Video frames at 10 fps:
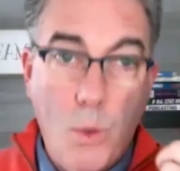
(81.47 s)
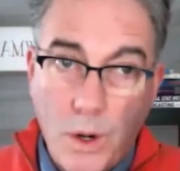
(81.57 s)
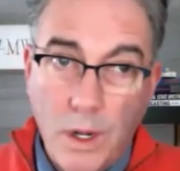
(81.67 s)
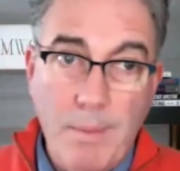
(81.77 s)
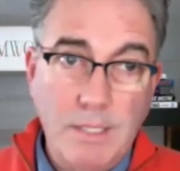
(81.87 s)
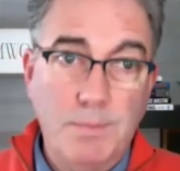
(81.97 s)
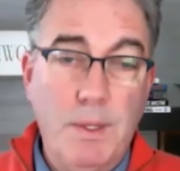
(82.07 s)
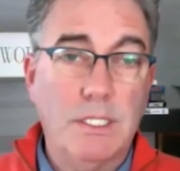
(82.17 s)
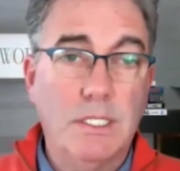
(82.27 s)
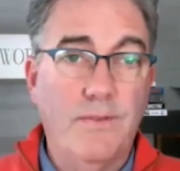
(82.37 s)
One of the best
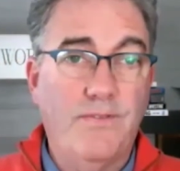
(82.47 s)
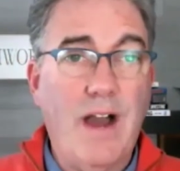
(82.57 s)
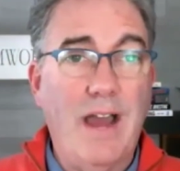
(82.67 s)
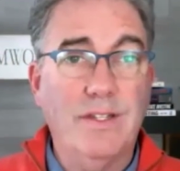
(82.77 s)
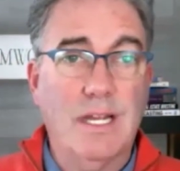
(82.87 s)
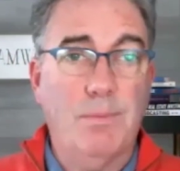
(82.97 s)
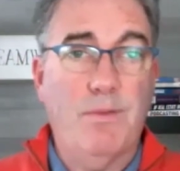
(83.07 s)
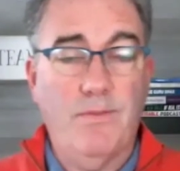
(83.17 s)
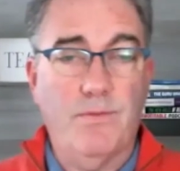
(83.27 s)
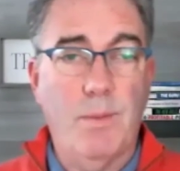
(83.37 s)
places to find this type
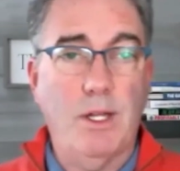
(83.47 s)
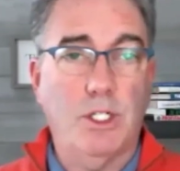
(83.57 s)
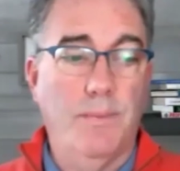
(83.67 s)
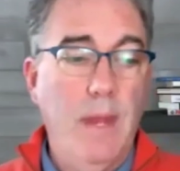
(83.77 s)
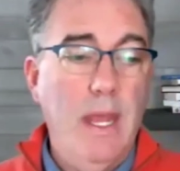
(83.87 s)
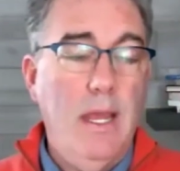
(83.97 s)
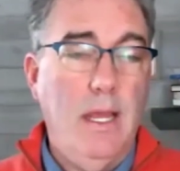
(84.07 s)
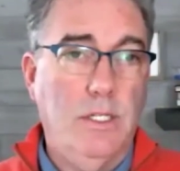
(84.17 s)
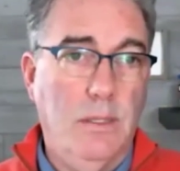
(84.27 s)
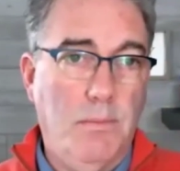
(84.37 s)
of information
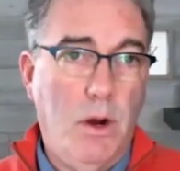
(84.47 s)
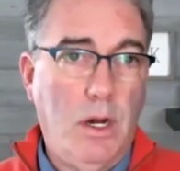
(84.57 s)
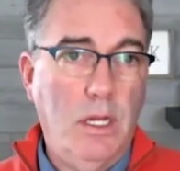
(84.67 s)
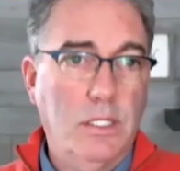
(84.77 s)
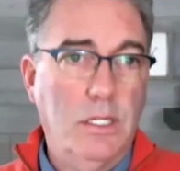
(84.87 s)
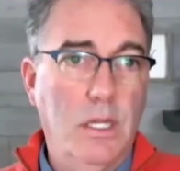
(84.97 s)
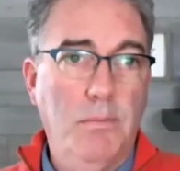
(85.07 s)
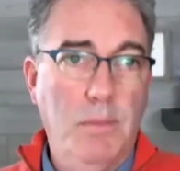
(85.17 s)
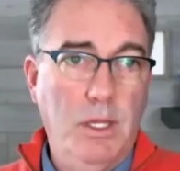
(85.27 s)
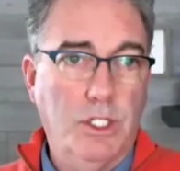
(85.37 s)
is in the Marcus
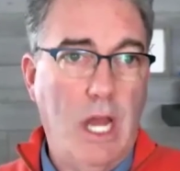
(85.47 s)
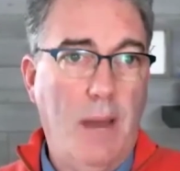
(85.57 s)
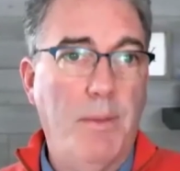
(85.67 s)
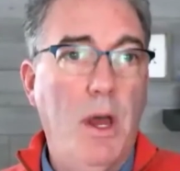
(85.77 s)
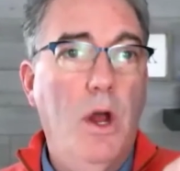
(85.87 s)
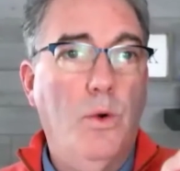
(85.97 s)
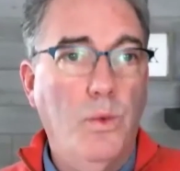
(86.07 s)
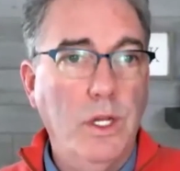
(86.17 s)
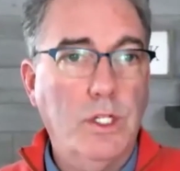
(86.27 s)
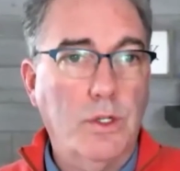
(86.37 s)
Millichap
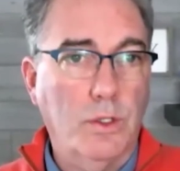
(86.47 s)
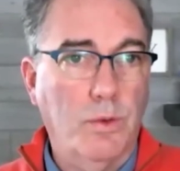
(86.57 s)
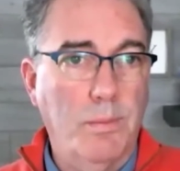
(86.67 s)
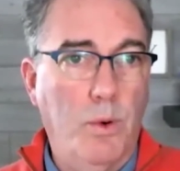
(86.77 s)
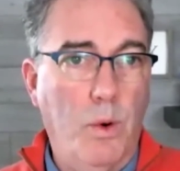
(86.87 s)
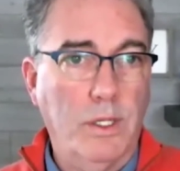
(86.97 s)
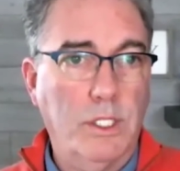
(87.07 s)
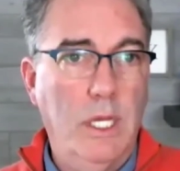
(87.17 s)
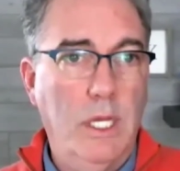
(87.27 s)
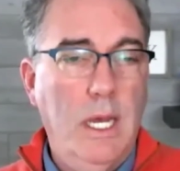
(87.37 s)
research
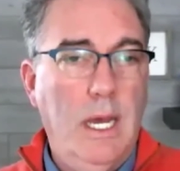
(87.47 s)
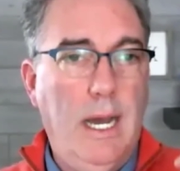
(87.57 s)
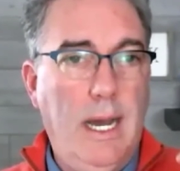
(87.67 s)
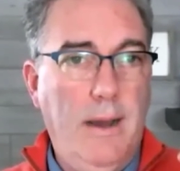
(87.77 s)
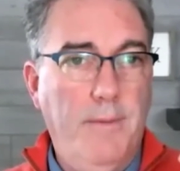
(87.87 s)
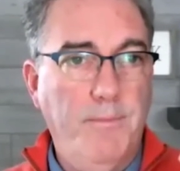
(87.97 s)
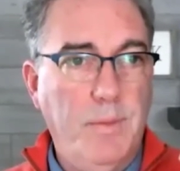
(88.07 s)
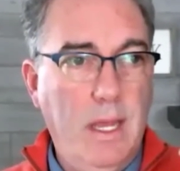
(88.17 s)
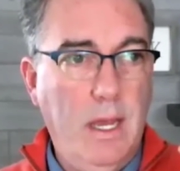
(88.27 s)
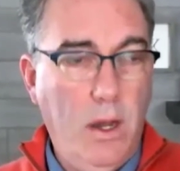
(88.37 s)
reports
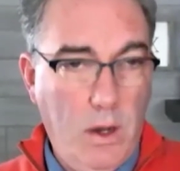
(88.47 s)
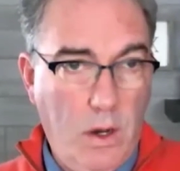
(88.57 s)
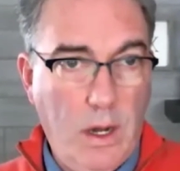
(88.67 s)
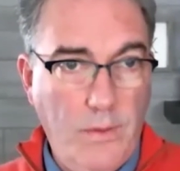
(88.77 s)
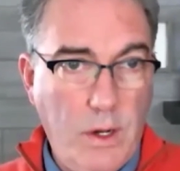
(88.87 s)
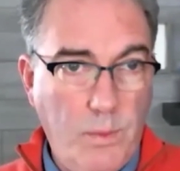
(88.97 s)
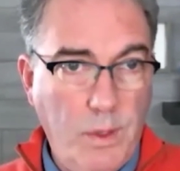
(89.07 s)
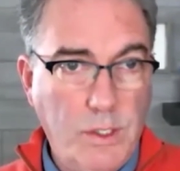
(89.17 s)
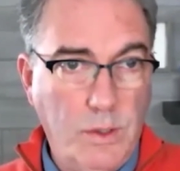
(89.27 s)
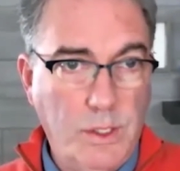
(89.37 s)
on their
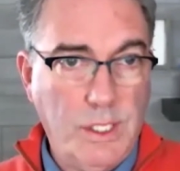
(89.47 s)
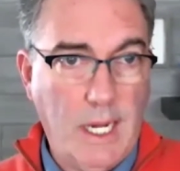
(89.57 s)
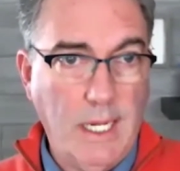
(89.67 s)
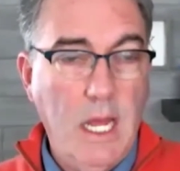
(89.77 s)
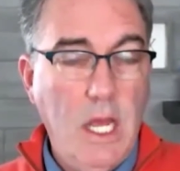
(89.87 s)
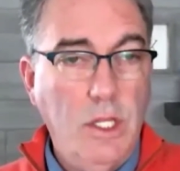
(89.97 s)
research site.